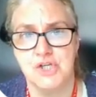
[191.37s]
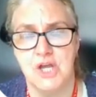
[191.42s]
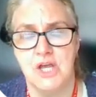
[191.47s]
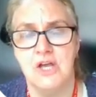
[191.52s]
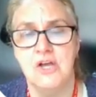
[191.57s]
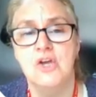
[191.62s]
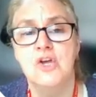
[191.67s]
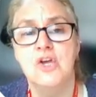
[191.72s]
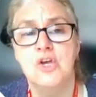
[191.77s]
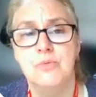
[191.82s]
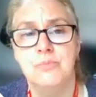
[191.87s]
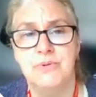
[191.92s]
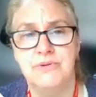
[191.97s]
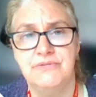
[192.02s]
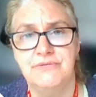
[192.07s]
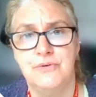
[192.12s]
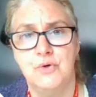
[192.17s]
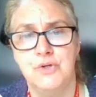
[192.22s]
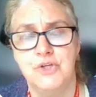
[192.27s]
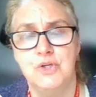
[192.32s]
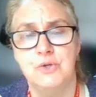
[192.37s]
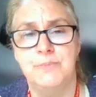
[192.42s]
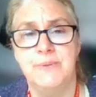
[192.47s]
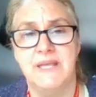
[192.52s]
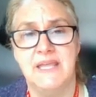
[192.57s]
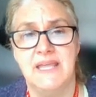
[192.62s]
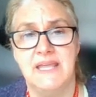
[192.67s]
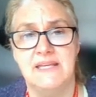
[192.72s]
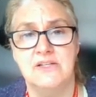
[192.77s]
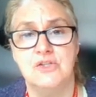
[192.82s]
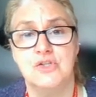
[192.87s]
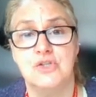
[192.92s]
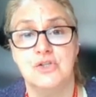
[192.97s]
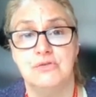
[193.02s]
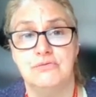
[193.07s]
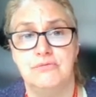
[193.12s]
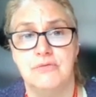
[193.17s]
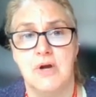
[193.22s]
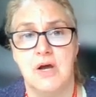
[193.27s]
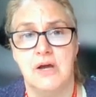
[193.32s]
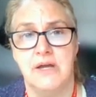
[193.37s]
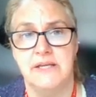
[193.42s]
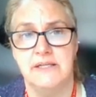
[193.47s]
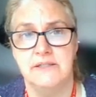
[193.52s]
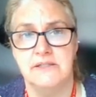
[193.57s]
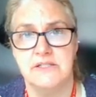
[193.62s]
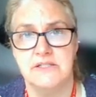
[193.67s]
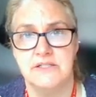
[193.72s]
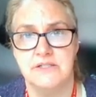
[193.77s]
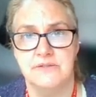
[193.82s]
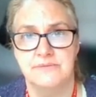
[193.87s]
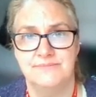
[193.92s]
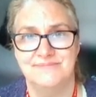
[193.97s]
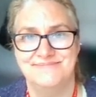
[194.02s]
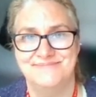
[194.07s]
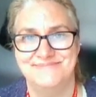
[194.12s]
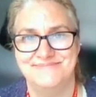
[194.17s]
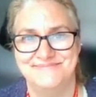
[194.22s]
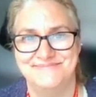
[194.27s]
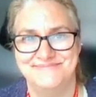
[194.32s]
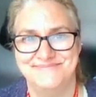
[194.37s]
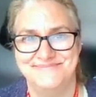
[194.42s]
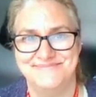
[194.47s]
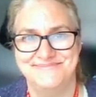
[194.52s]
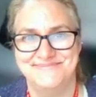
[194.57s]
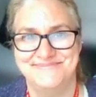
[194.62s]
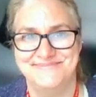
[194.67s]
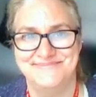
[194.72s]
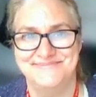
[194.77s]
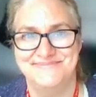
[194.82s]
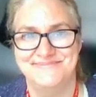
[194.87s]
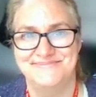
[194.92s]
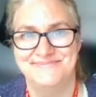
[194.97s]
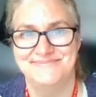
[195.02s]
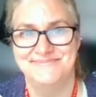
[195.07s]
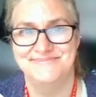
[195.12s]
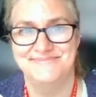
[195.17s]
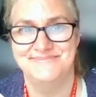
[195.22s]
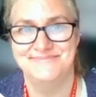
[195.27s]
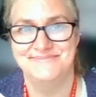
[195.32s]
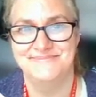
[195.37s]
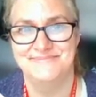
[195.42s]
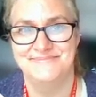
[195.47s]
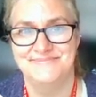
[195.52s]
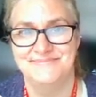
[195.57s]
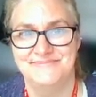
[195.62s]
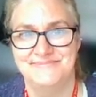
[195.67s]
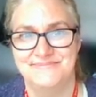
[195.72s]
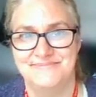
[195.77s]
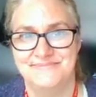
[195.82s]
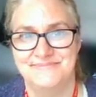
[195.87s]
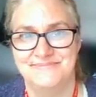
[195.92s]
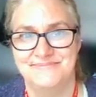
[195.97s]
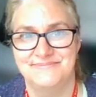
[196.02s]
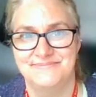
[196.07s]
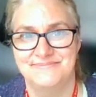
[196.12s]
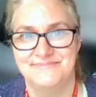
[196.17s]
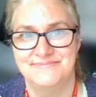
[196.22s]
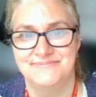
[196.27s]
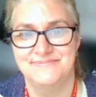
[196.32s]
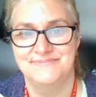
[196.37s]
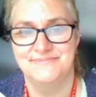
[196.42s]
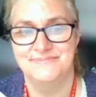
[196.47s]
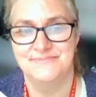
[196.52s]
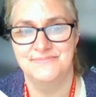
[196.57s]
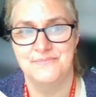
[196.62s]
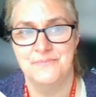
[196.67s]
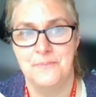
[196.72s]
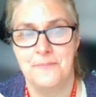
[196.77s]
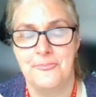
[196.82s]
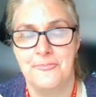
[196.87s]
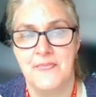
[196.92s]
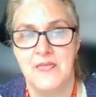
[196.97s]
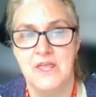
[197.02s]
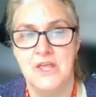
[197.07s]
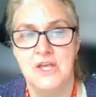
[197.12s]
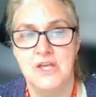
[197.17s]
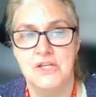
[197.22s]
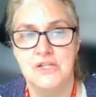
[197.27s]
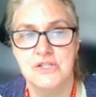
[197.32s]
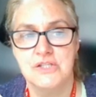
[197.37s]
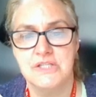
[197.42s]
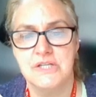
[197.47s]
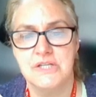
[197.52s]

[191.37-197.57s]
and put your ideas into an order and a structure before you begin to write.